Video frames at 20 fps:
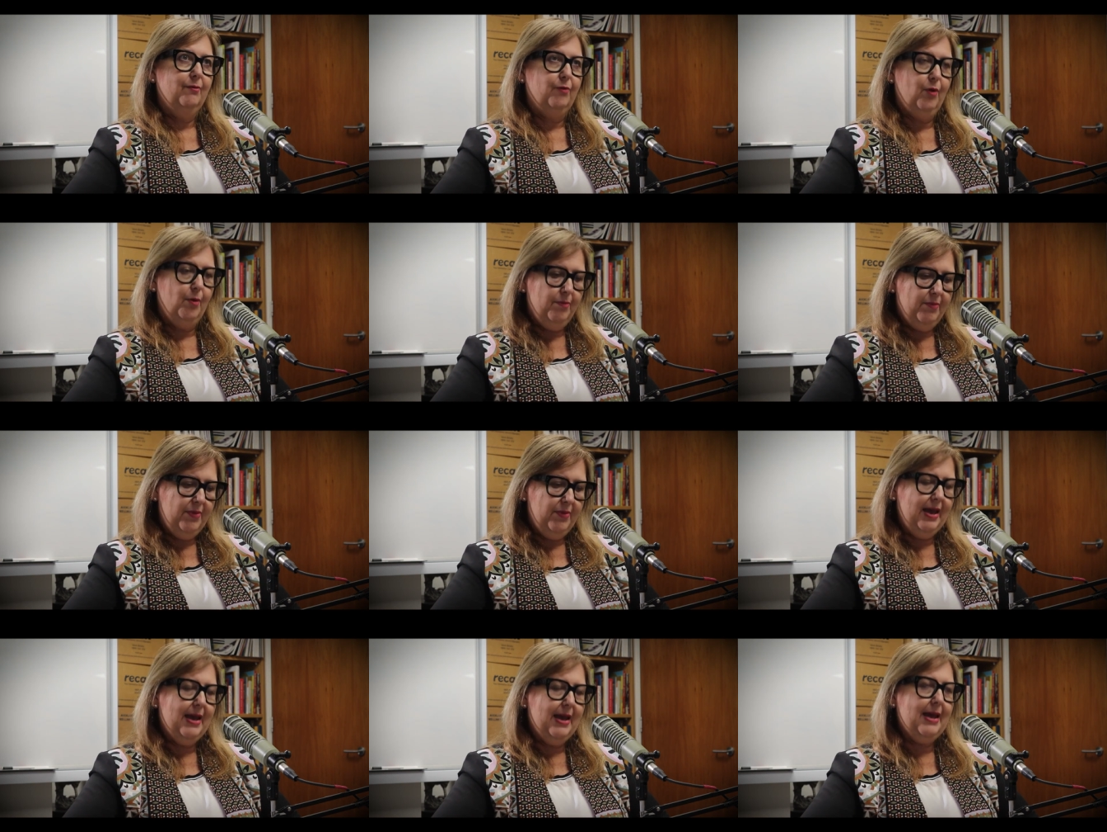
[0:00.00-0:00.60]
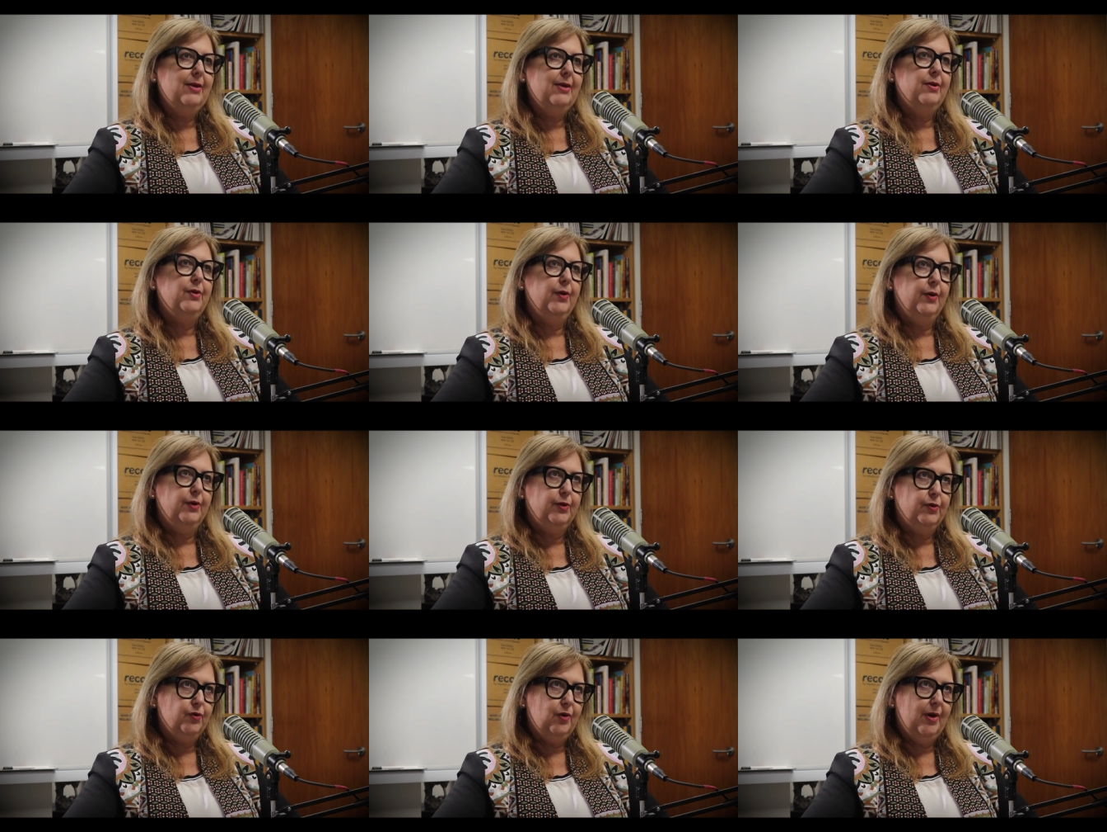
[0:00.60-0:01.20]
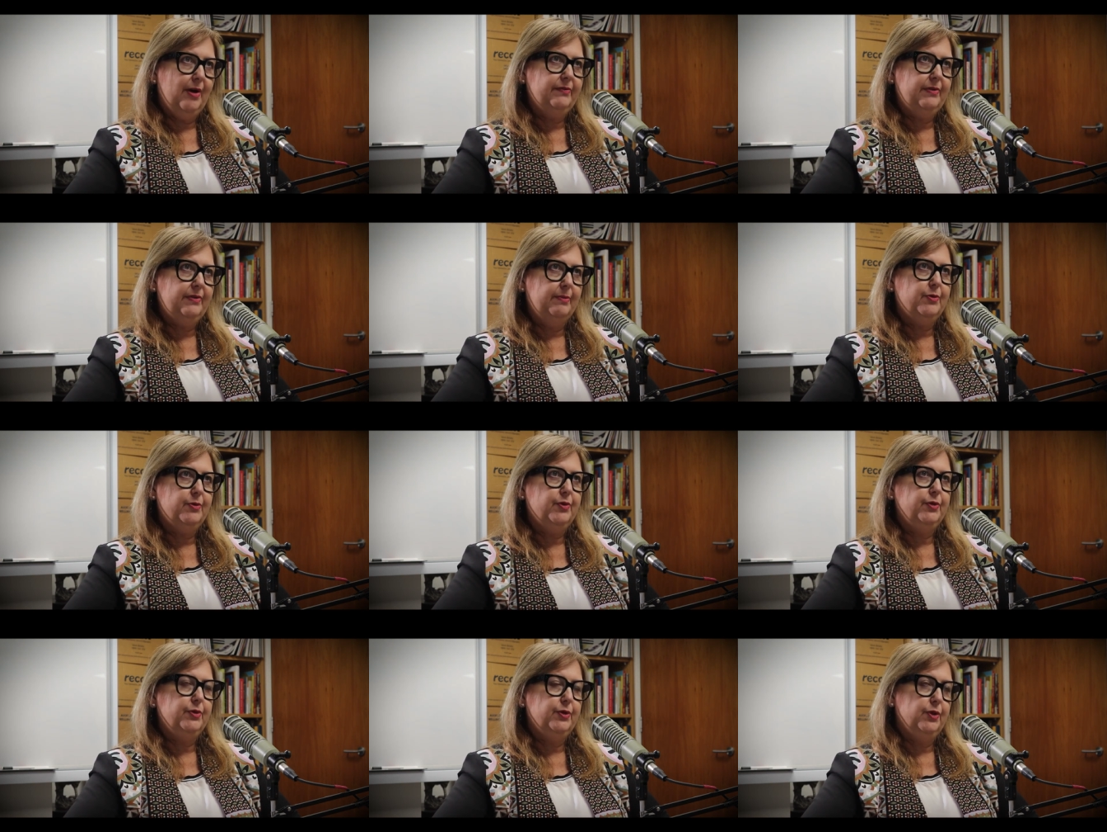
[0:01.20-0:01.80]
From there, you can drive
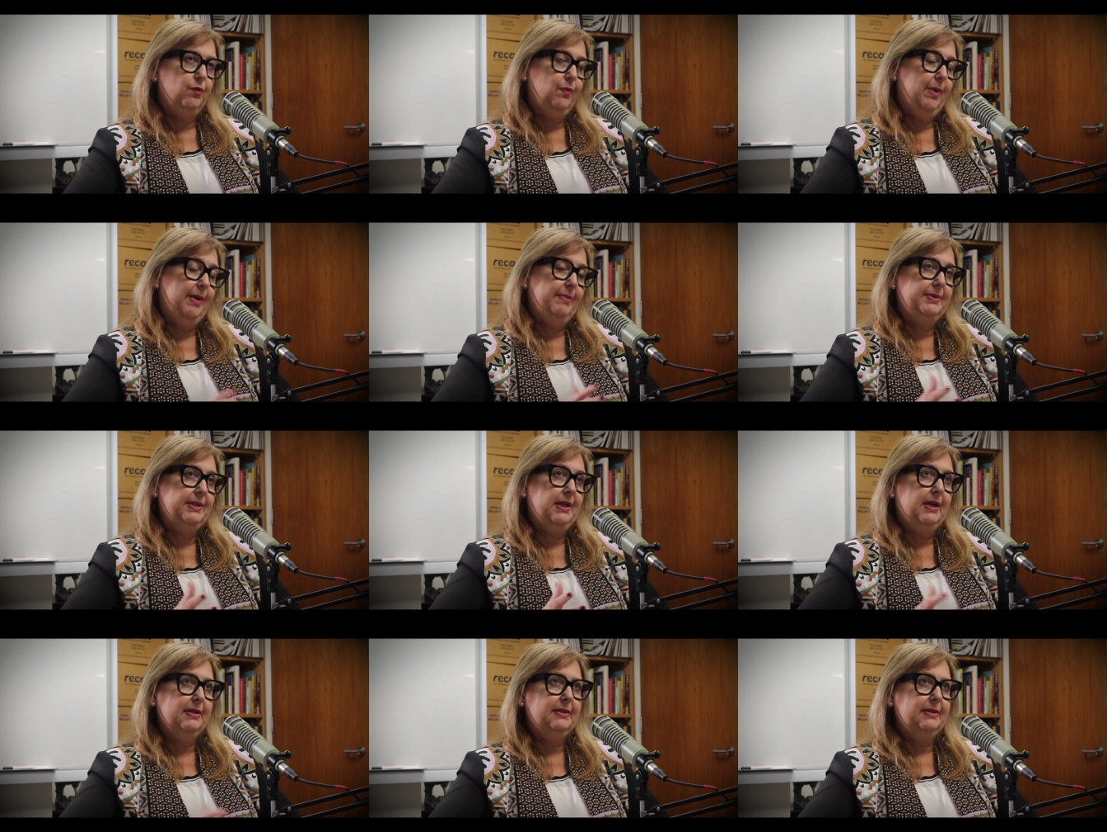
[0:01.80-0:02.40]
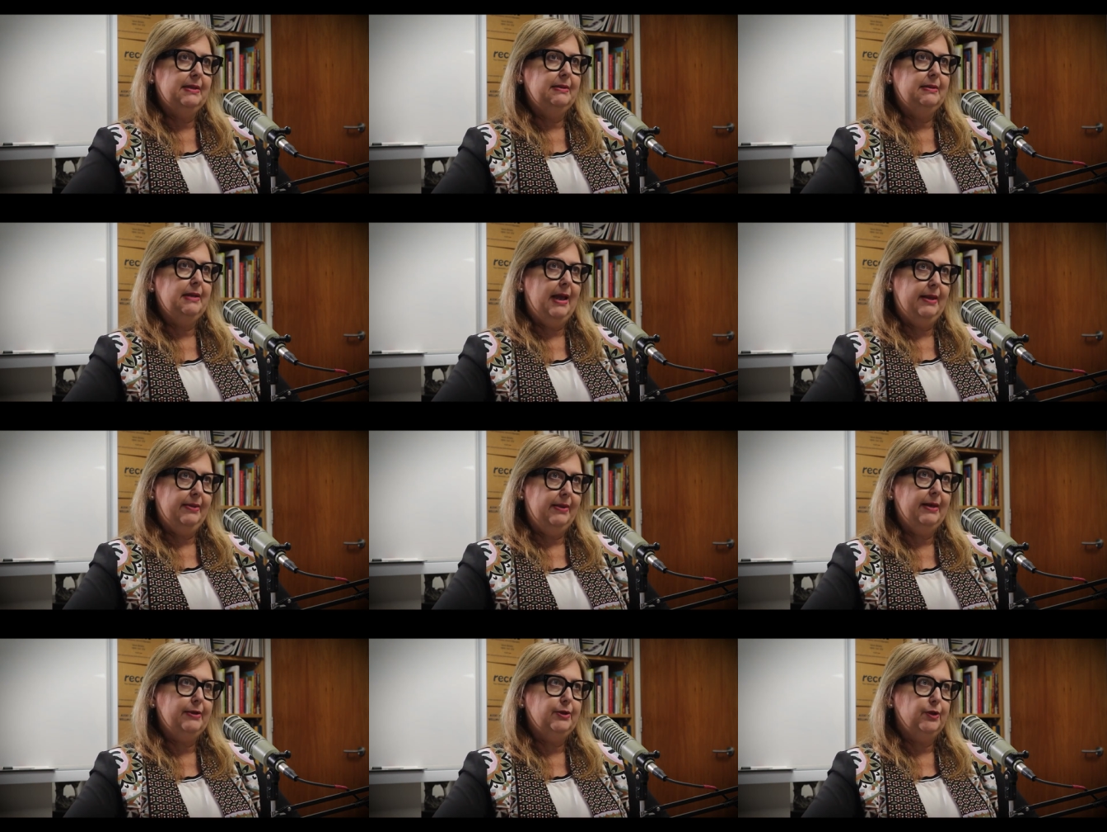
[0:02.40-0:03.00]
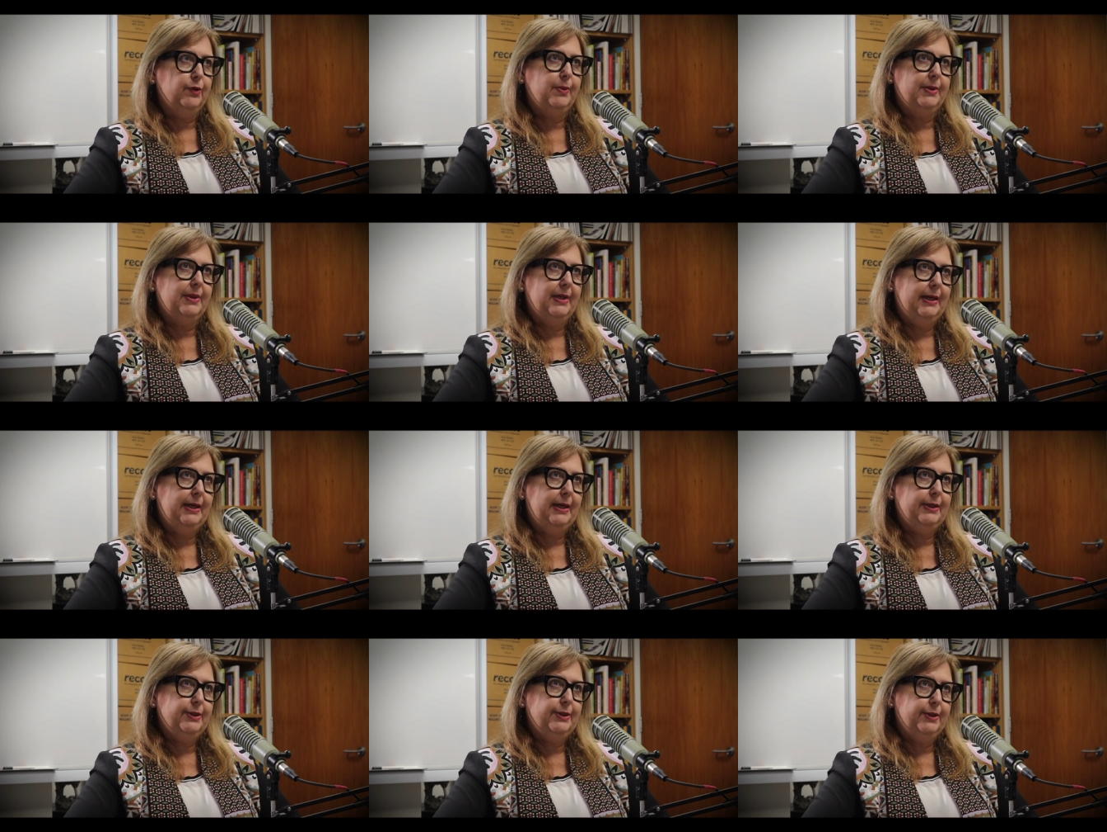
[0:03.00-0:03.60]
them through to the website and, and they do what
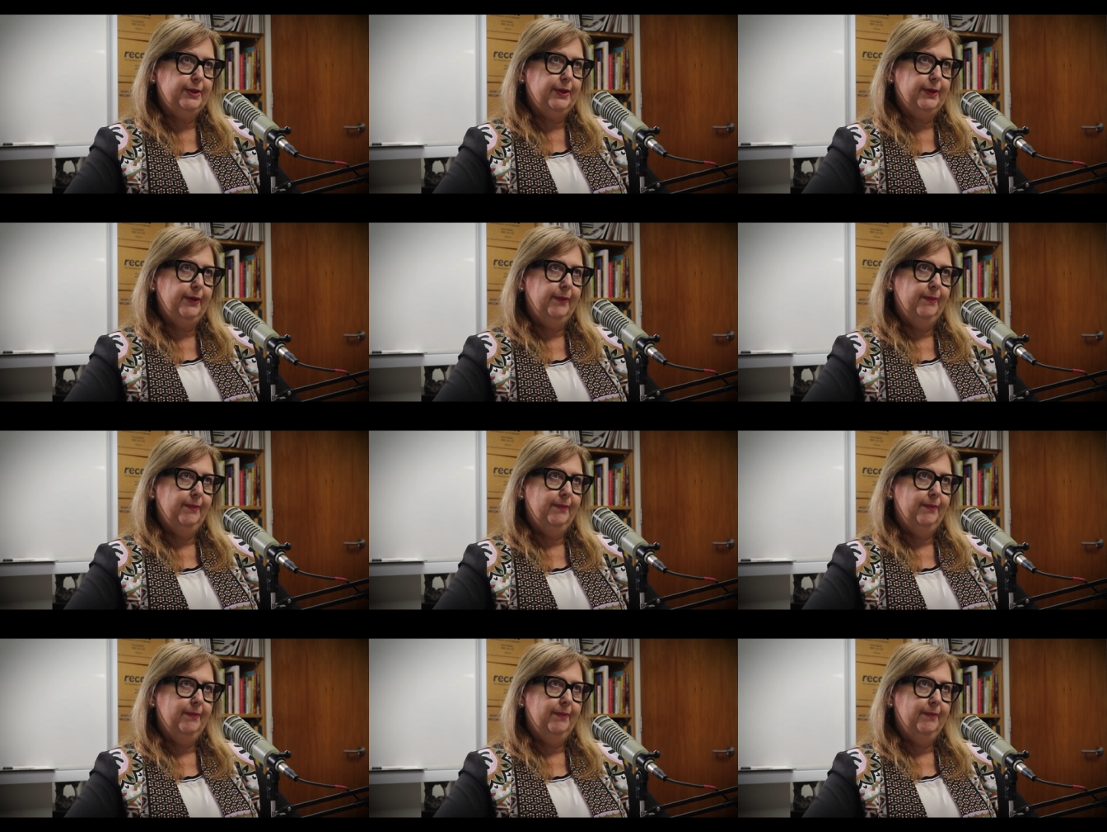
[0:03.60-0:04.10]
they need to do.